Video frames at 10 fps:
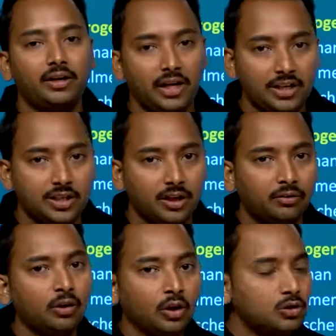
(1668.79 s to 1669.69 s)
region.
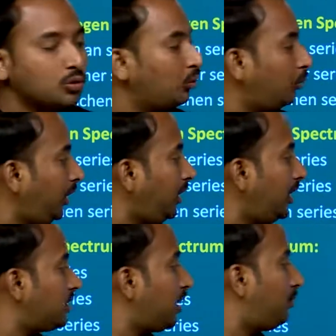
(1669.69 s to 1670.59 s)
So it
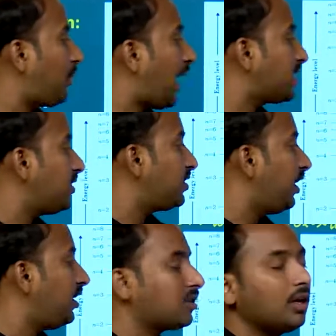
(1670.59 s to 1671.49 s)
is a Paschen
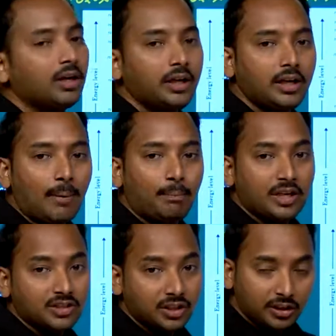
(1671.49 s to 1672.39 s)
series, it
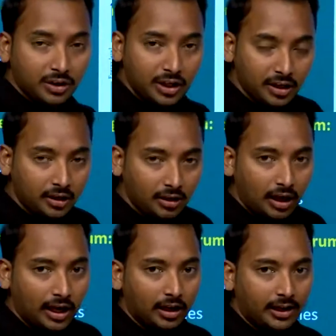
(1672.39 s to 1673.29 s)
appears it near
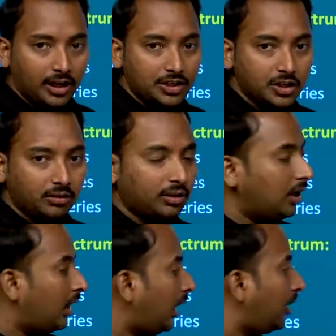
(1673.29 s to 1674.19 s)
IR region,
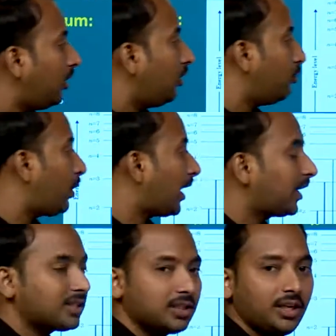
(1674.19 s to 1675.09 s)
and
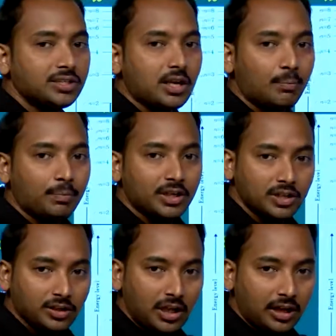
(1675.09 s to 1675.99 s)
Brackett series appears
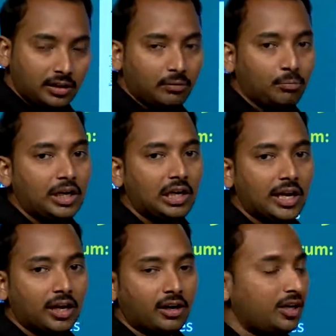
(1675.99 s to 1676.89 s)
at the middle
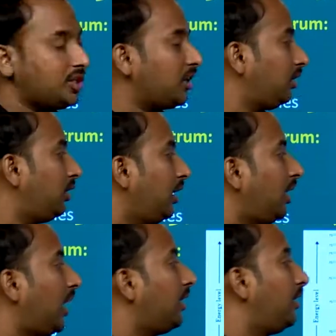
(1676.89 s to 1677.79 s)
IR region,
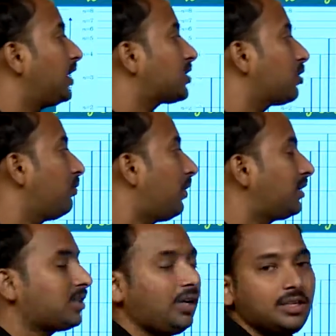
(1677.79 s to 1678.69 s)
and the next Hund
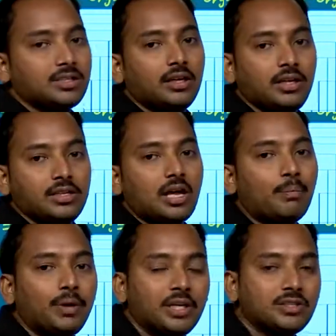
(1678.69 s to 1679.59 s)
series is
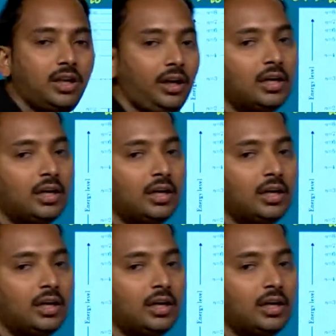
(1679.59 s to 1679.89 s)
appears the